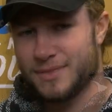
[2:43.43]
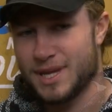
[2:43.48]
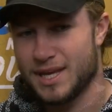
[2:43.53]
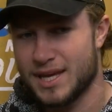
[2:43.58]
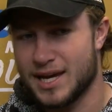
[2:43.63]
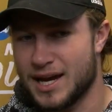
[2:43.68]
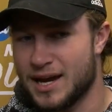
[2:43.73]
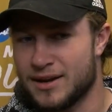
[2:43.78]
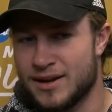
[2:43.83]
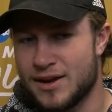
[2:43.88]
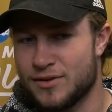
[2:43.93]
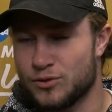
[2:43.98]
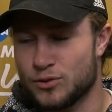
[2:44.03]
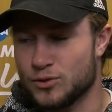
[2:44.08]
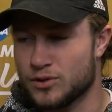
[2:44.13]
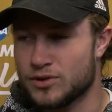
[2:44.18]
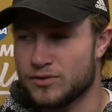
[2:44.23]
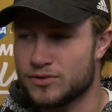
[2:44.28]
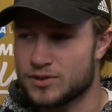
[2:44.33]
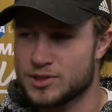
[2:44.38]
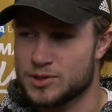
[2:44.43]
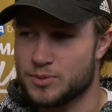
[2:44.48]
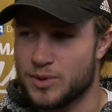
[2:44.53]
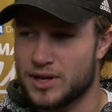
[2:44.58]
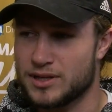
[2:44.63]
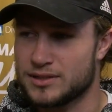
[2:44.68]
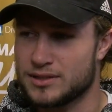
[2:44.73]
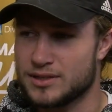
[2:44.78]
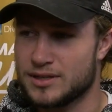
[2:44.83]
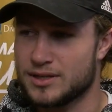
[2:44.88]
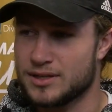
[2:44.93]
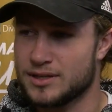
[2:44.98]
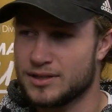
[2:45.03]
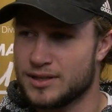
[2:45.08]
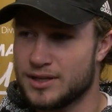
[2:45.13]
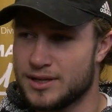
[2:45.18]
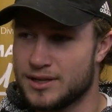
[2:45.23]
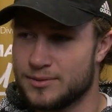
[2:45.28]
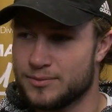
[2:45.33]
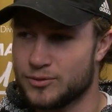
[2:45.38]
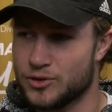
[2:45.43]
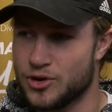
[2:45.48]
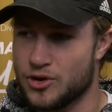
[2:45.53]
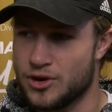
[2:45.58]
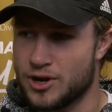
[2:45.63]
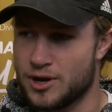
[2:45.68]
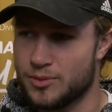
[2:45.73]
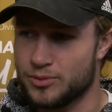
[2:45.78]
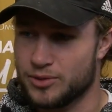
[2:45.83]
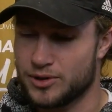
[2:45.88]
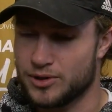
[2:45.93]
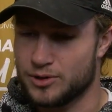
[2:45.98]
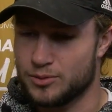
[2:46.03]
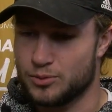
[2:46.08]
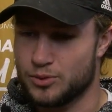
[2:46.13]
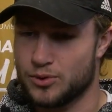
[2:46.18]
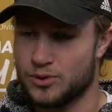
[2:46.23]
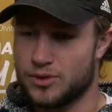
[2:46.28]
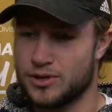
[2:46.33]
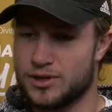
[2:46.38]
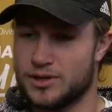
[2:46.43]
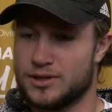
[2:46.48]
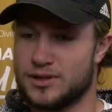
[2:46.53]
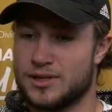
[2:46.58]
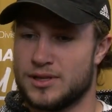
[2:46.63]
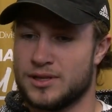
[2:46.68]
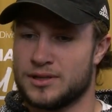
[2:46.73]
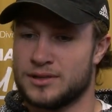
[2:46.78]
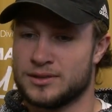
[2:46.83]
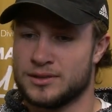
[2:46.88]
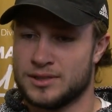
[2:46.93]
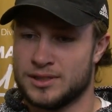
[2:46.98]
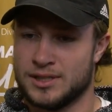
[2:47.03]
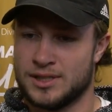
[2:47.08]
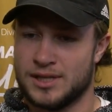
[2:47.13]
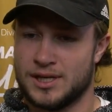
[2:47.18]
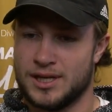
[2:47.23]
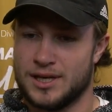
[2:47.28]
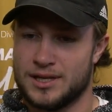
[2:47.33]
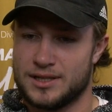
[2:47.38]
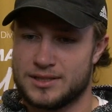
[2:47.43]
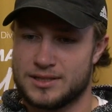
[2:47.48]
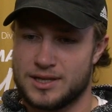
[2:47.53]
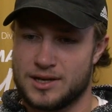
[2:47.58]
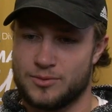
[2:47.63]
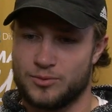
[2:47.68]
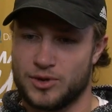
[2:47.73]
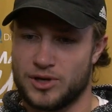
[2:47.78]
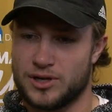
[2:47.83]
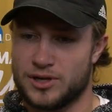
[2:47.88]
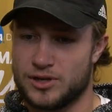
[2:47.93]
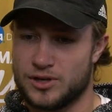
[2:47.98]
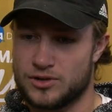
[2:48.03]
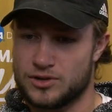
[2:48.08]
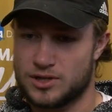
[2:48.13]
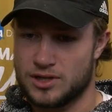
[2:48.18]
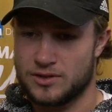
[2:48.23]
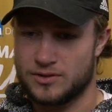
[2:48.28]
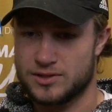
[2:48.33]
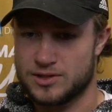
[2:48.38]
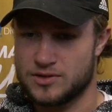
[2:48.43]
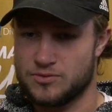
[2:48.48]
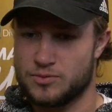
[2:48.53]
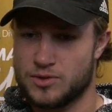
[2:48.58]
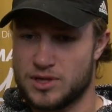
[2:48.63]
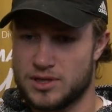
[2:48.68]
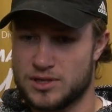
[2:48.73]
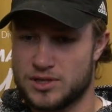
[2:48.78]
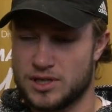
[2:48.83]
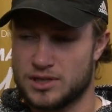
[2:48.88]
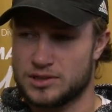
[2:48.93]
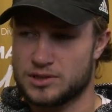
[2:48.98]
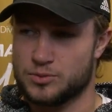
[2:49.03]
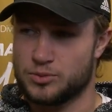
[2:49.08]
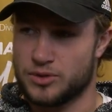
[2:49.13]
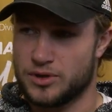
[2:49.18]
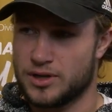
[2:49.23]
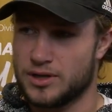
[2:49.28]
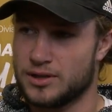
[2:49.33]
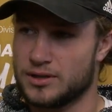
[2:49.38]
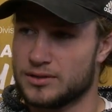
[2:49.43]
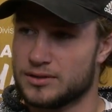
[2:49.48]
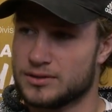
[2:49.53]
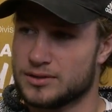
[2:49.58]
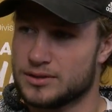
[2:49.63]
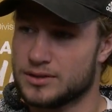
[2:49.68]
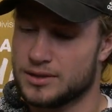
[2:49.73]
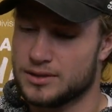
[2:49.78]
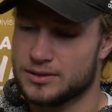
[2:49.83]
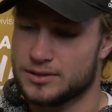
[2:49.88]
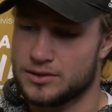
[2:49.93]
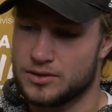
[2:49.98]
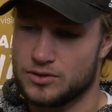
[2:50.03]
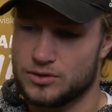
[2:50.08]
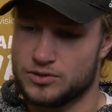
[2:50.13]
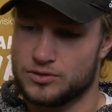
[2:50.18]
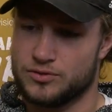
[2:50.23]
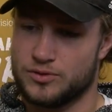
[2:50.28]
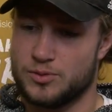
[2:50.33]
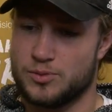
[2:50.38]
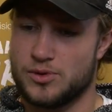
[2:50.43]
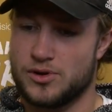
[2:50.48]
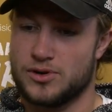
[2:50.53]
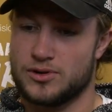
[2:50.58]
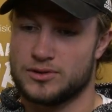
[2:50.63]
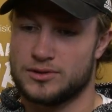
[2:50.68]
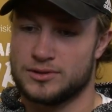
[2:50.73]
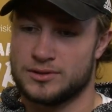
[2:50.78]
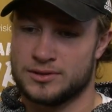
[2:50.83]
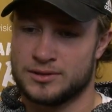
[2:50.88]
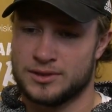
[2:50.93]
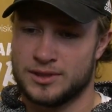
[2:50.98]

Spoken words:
Yeah, I never would have expected it growing up here in Emporia, and then to come here and Coach Higgins give me the chance to play college football